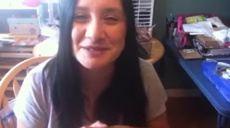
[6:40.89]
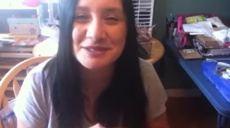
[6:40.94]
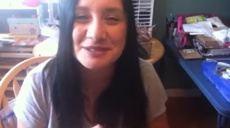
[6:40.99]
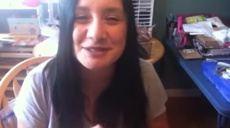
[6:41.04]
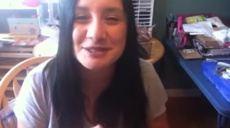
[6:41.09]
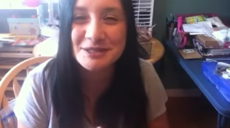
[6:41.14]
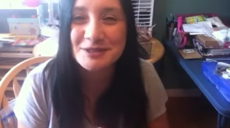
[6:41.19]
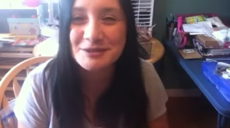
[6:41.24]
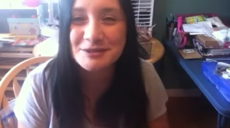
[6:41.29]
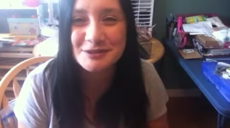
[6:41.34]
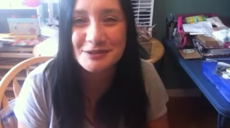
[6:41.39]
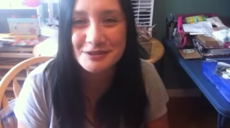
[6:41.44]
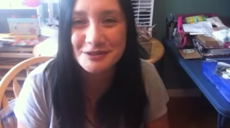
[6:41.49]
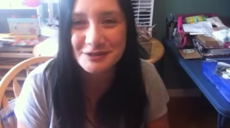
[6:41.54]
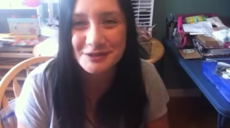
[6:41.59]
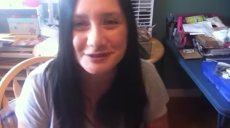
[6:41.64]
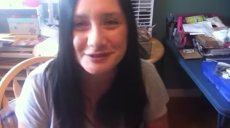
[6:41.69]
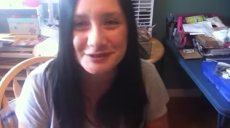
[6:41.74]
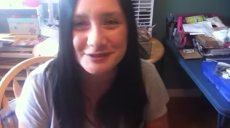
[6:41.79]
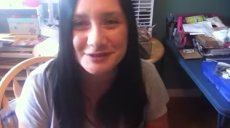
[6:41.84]
It's so, so
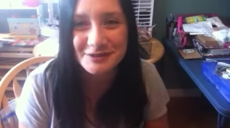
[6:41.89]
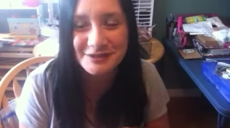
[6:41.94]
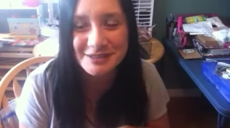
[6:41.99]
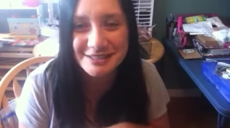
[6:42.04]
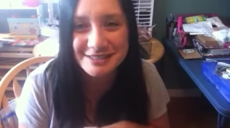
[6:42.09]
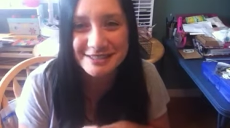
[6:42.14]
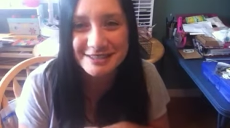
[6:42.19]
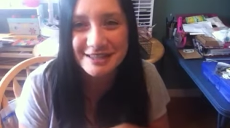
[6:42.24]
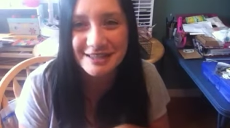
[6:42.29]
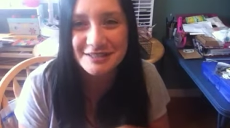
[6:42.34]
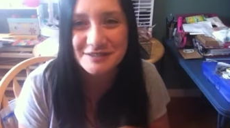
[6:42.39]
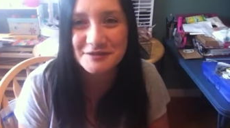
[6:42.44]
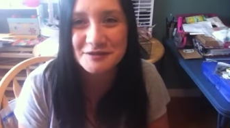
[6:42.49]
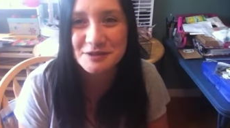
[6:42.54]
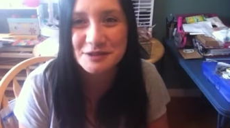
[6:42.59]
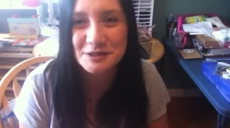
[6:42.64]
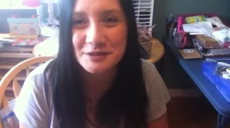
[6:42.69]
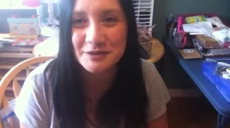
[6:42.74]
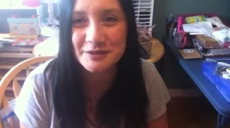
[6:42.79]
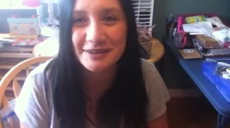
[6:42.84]
cute. So Lisa, thanks for
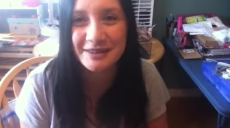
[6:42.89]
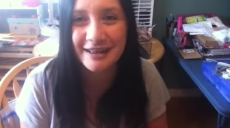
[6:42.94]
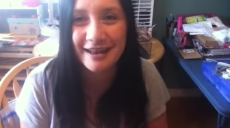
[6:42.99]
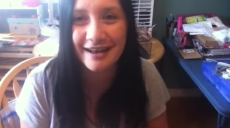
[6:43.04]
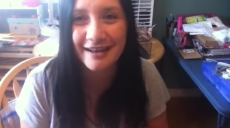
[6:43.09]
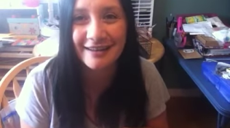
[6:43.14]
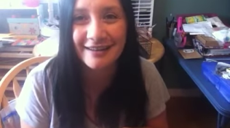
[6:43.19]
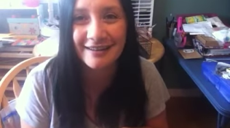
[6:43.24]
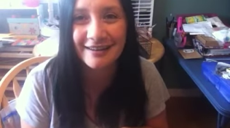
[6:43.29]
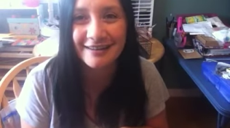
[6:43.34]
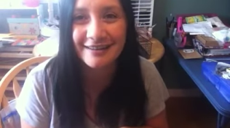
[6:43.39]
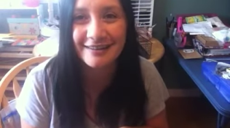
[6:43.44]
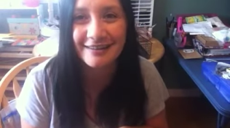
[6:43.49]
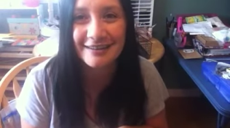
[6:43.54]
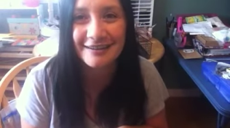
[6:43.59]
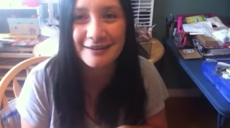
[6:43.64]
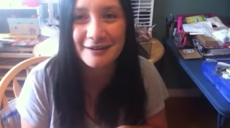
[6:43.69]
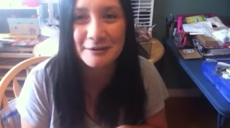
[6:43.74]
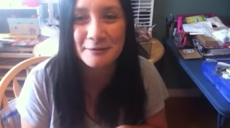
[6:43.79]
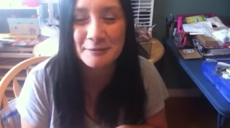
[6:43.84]
doing that. And
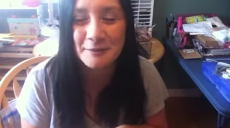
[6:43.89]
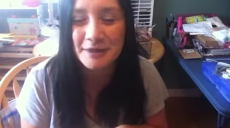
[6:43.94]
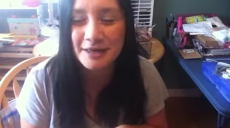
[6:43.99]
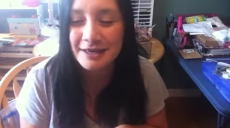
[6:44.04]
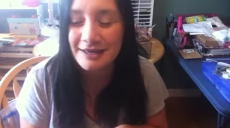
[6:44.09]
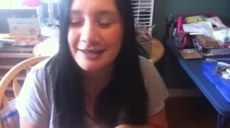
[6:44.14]
um,